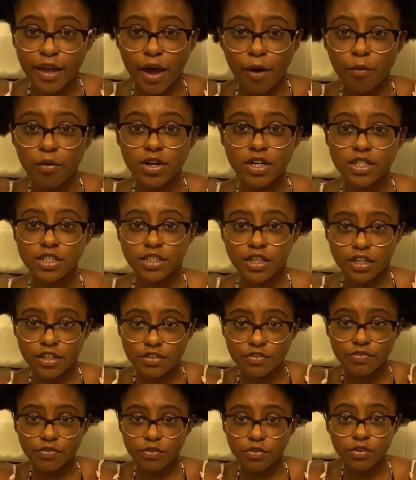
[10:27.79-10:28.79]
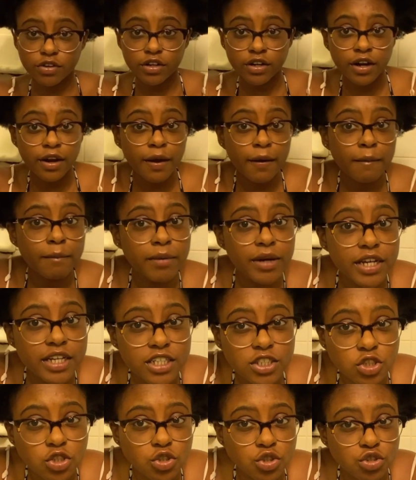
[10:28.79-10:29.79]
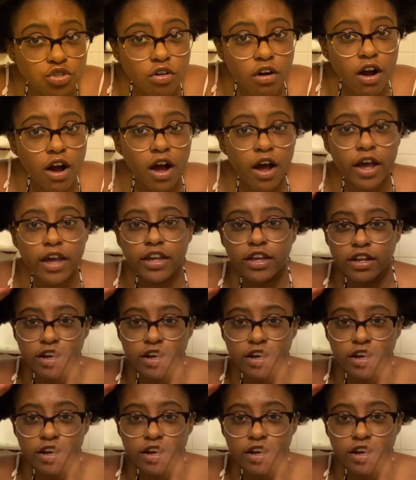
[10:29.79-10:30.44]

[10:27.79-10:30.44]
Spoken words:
I want to say it's 4, but it's dry.